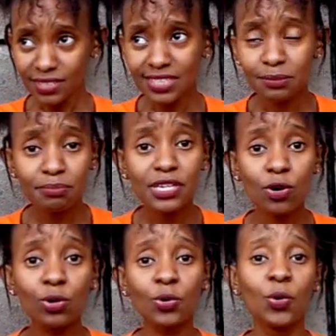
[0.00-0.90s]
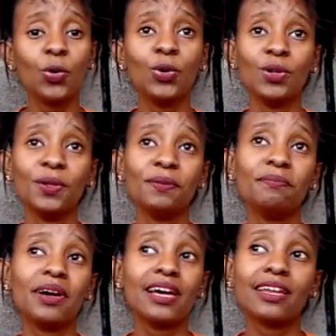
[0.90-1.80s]
and be all cool.
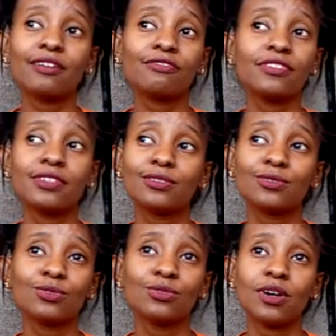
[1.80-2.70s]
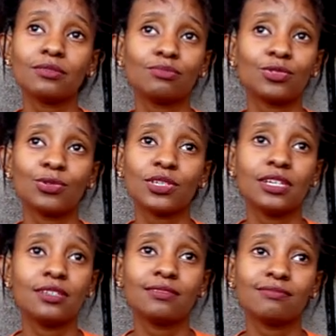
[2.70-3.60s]
Man, I felt so
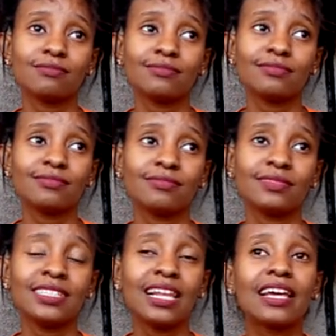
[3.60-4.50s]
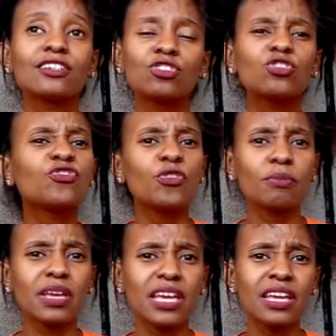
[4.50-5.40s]
heartbroken. Like not for
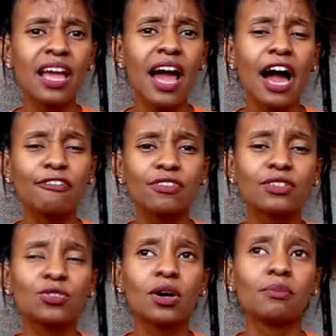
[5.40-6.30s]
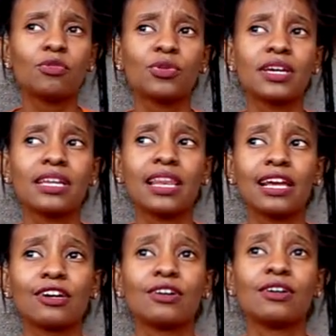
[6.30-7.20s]
me, I felt so heartbroken
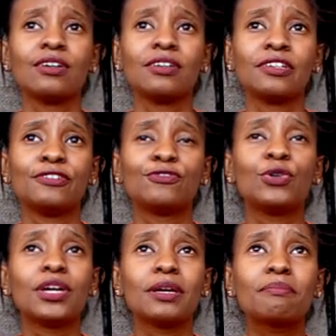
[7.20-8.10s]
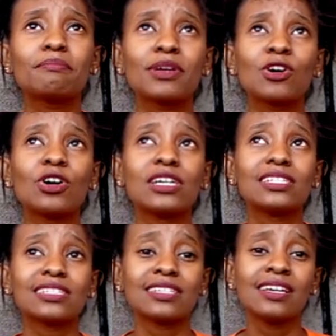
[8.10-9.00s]
like for him,
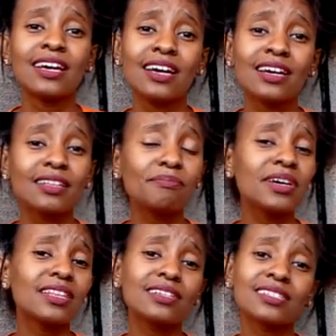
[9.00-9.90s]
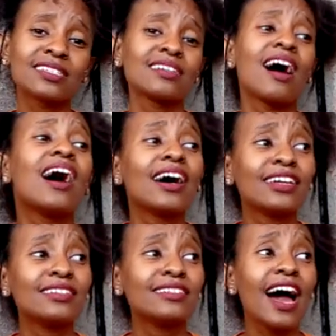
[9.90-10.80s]
because man, that's sad.
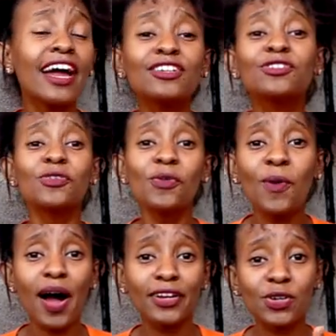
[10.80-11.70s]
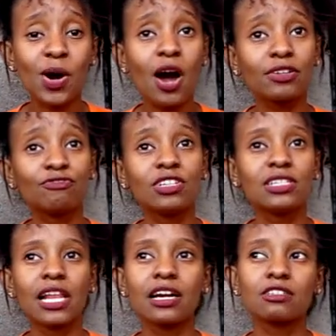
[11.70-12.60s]
I know how it feels
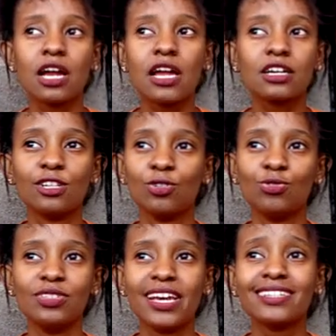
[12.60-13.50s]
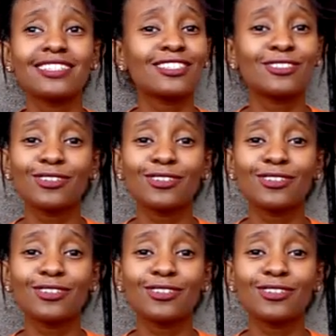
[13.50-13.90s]
like crying alone, and it's